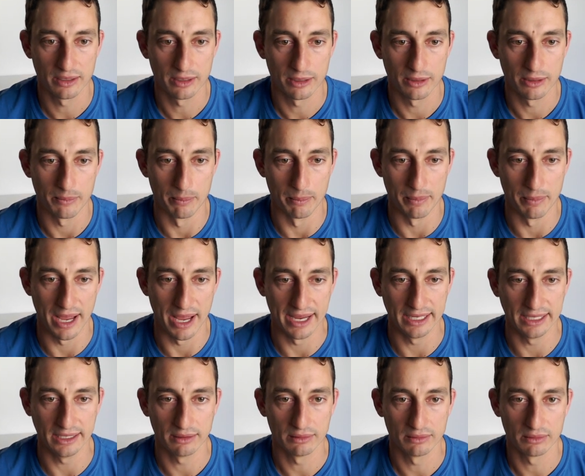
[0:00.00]

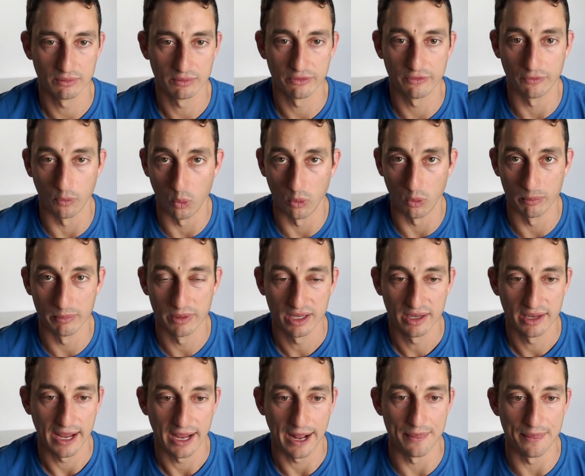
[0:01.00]
may form.
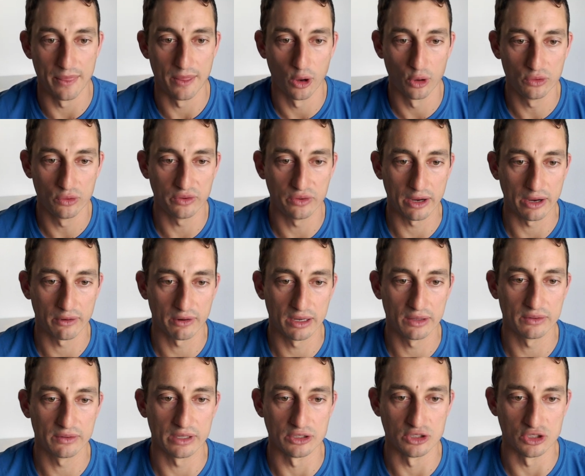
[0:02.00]
And those
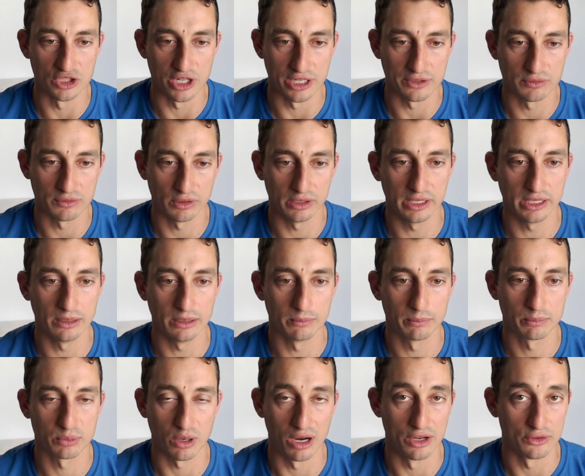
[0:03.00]
areas are generally
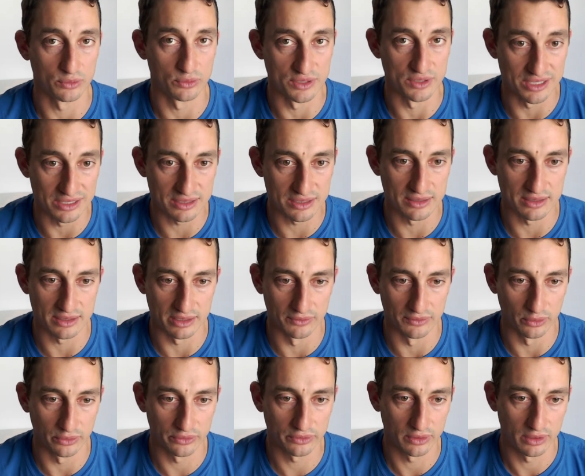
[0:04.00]
price resistance
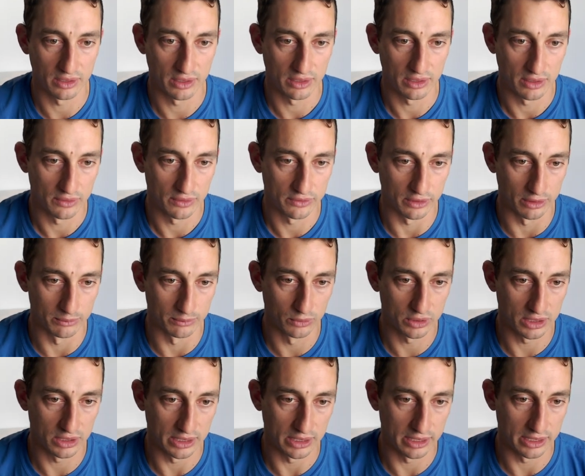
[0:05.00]
levels. So I'm
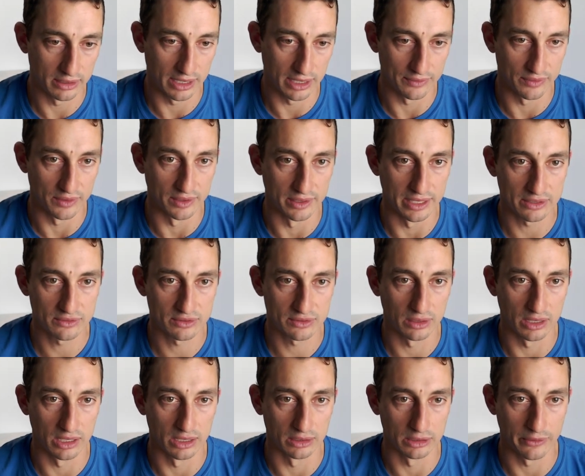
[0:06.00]
looking here at the next,
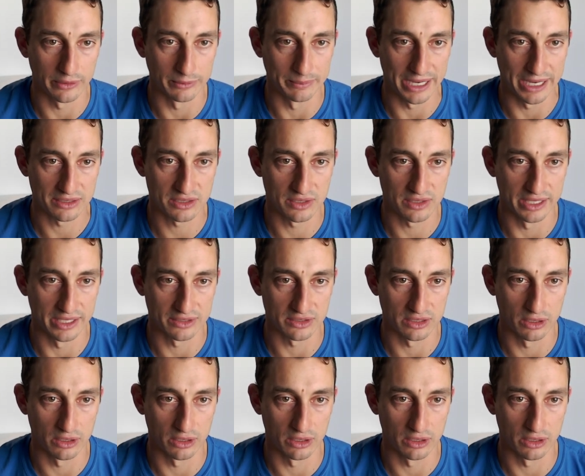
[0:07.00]
uh, going back to the next low